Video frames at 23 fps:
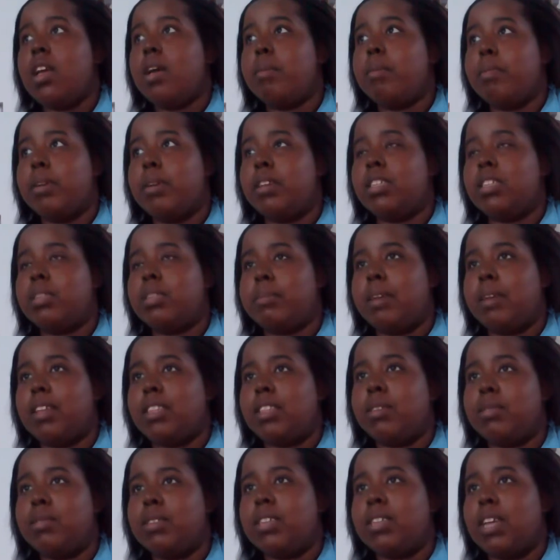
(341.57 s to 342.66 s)
but
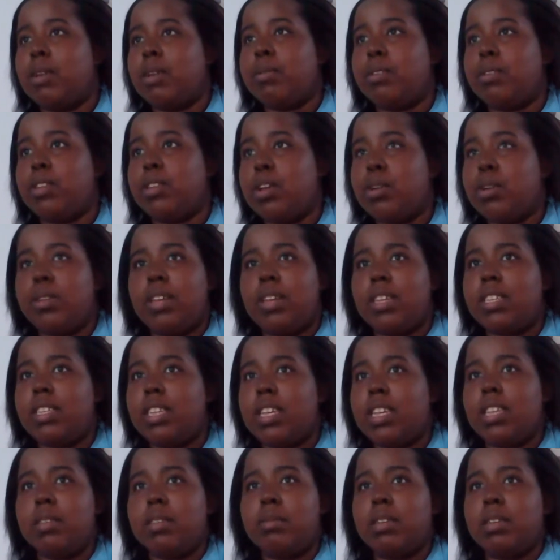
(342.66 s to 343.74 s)
Samantha was like, well, no, they
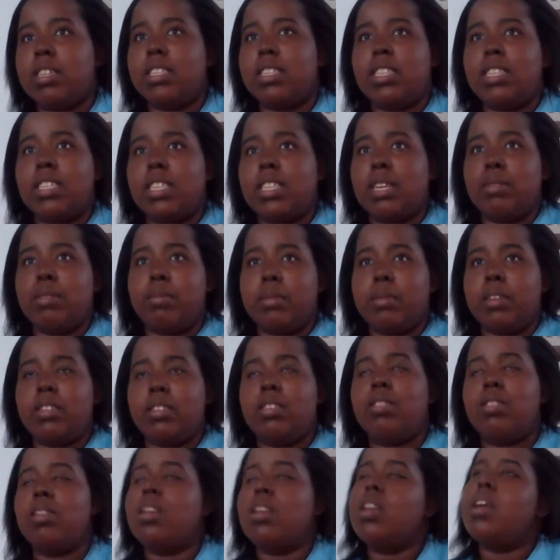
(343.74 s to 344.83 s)
didn't because he stayed with me.
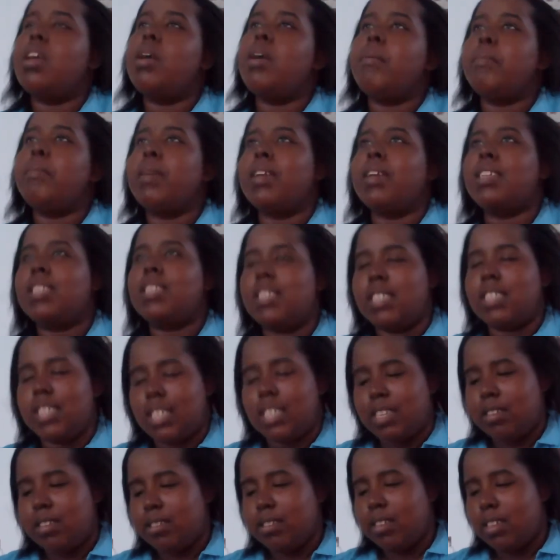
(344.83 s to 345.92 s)

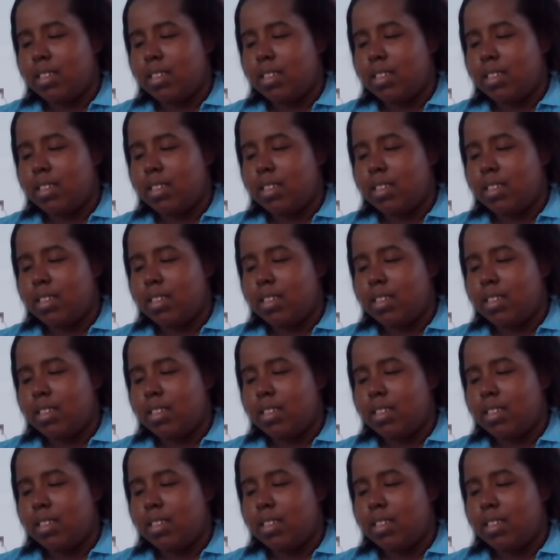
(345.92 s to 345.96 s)
Basically,